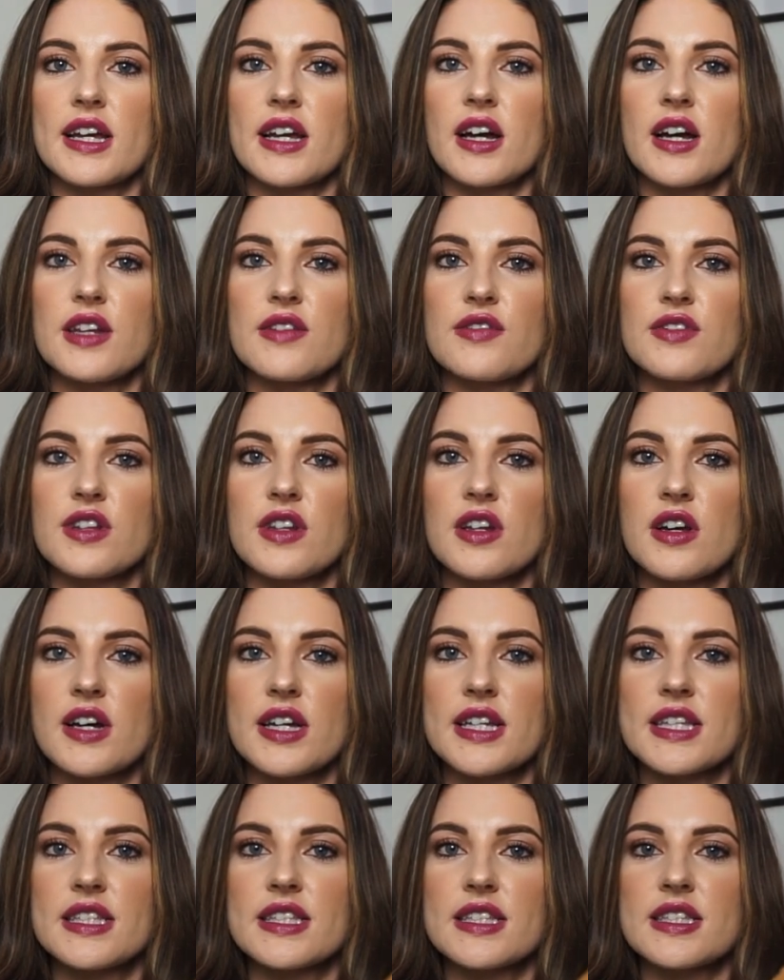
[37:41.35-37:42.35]
kind of
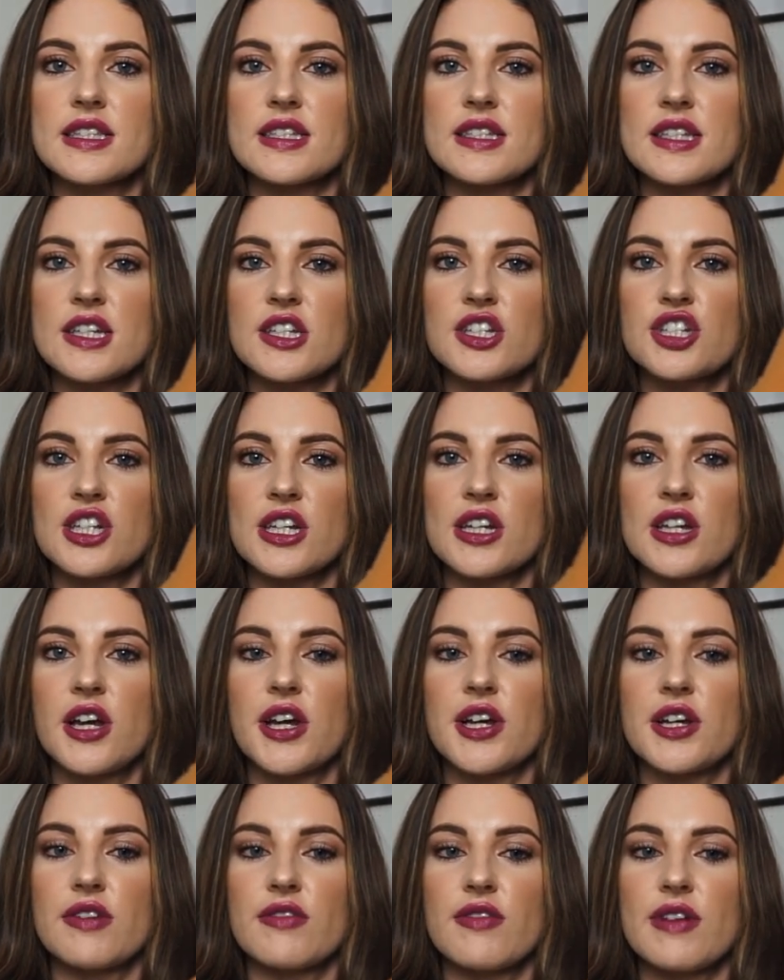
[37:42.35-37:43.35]
nice stitching
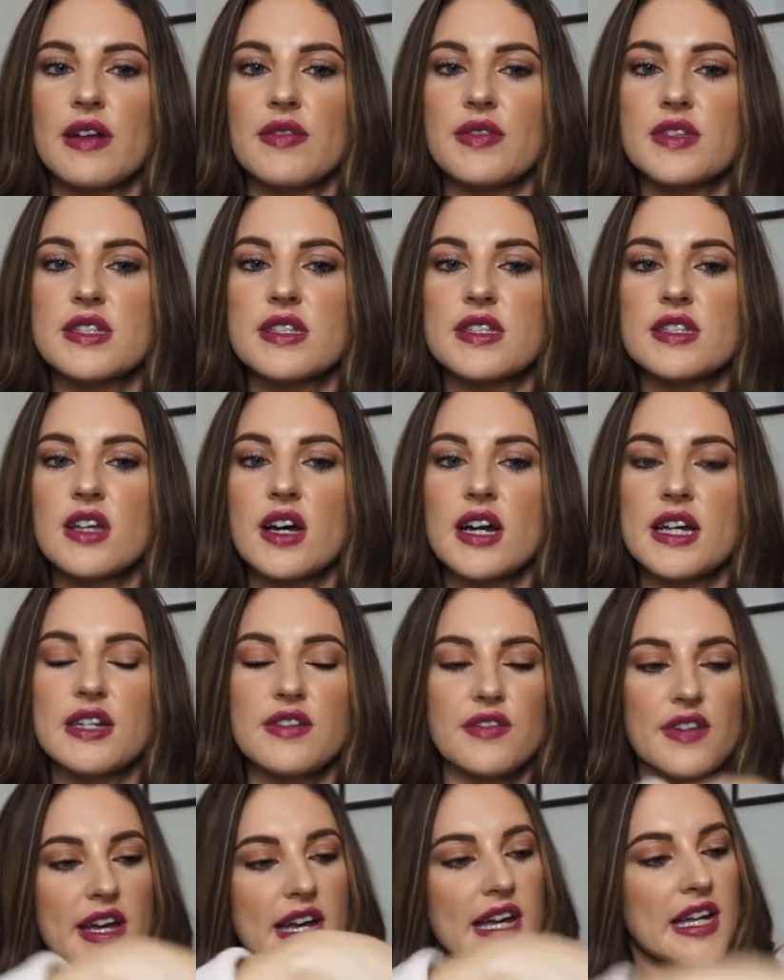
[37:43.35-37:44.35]
going around the side of
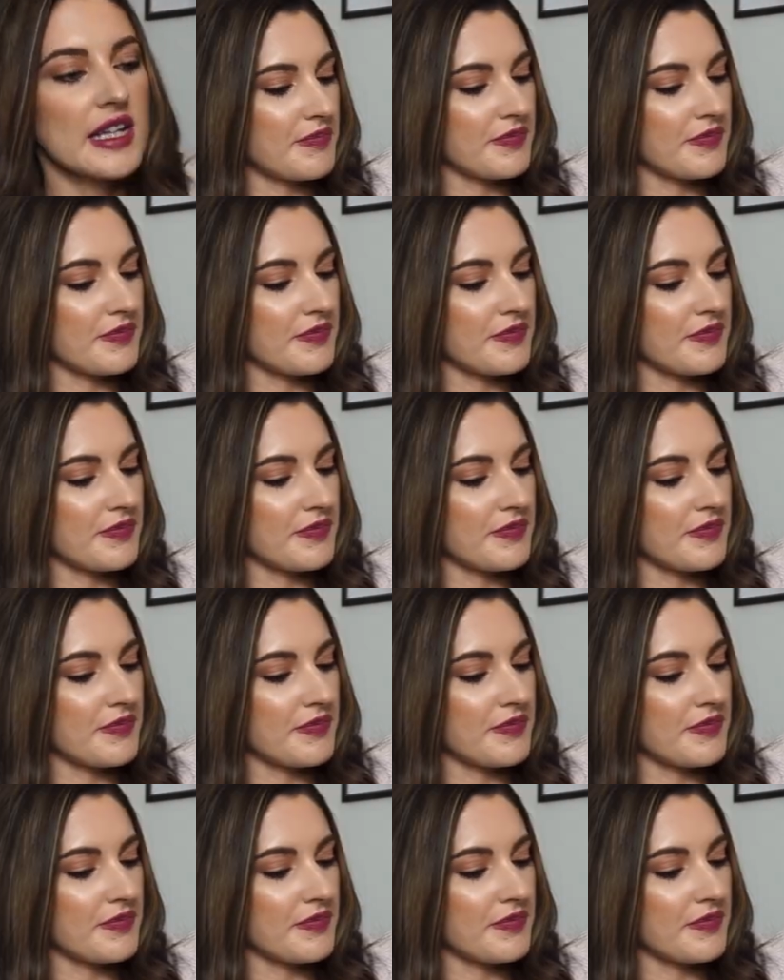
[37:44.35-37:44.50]
it.